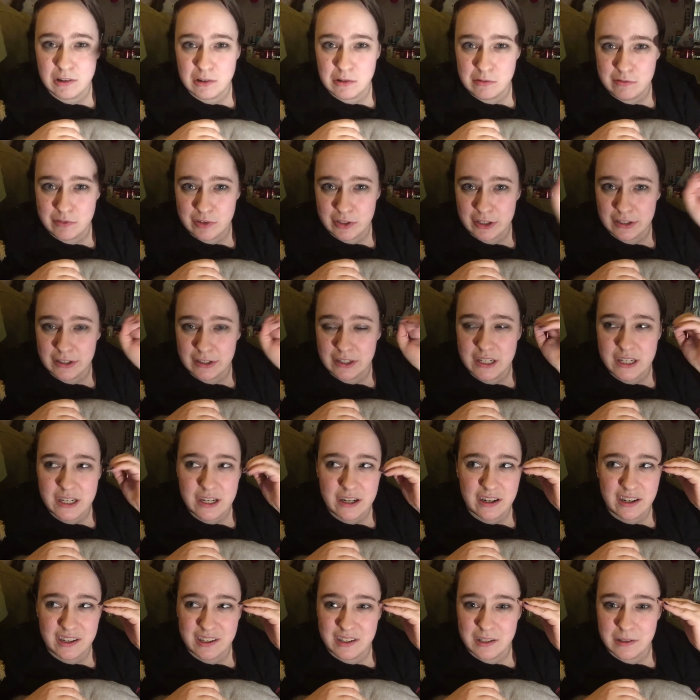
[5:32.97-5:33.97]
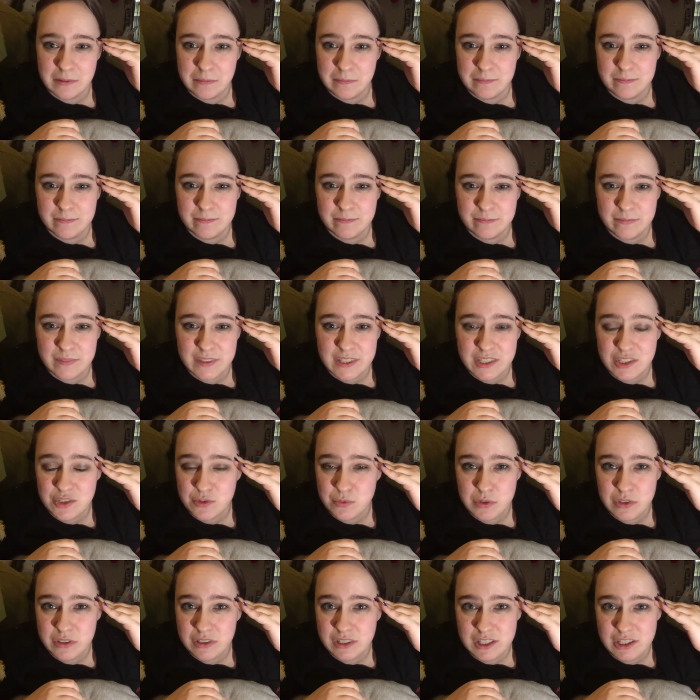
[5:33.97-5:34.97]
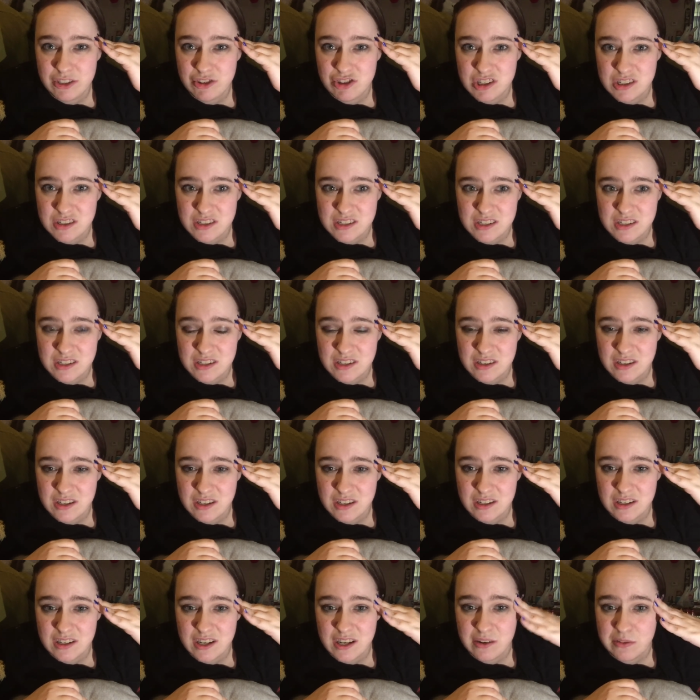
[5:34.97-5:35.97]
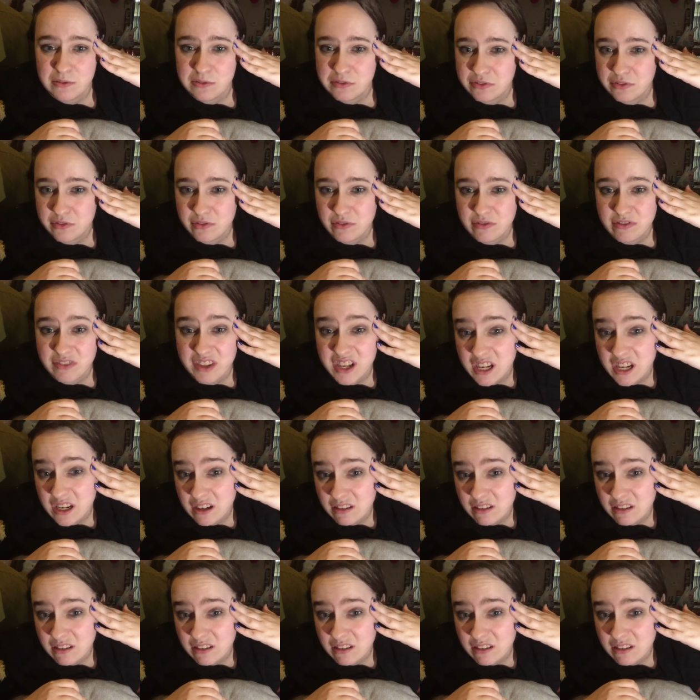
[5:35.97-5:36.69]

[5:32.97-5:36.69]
over. Um, it's really just a health thing.